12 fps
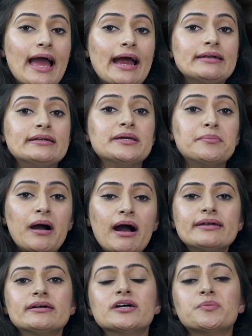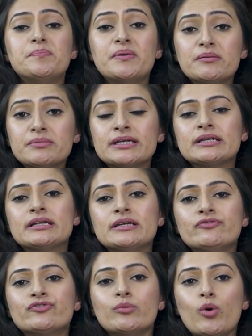and debarred her
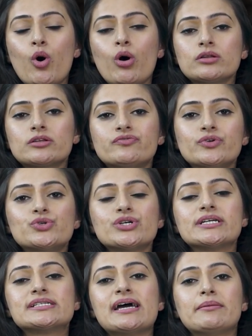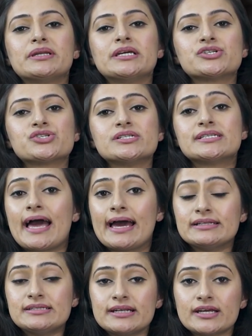permanently from all the future examinations
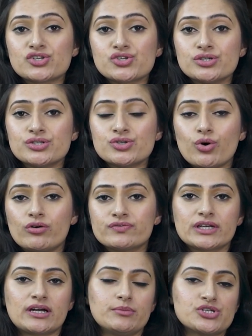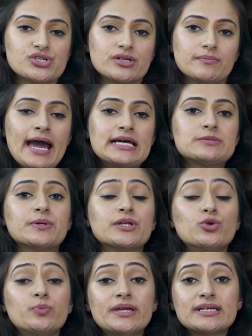and selections of the commission. As per
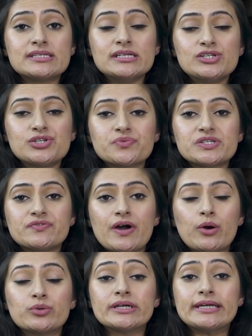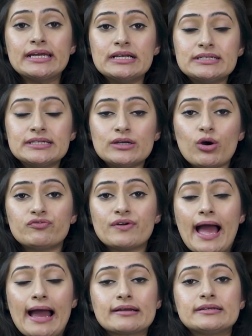UPSC, she was found guilty of
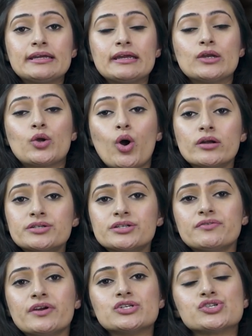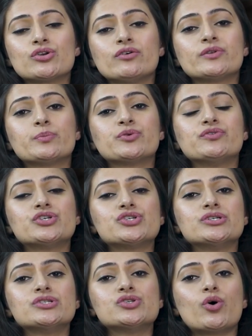acting in contravention of the
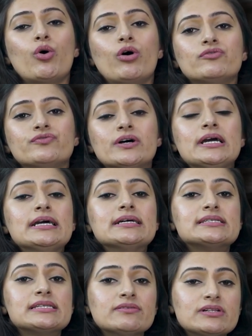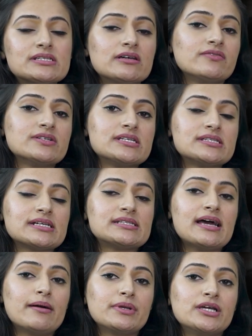provisions of Civil Services
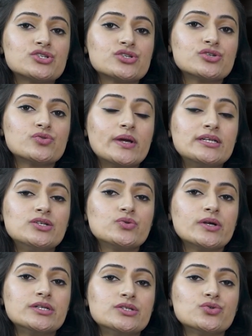Examination 2022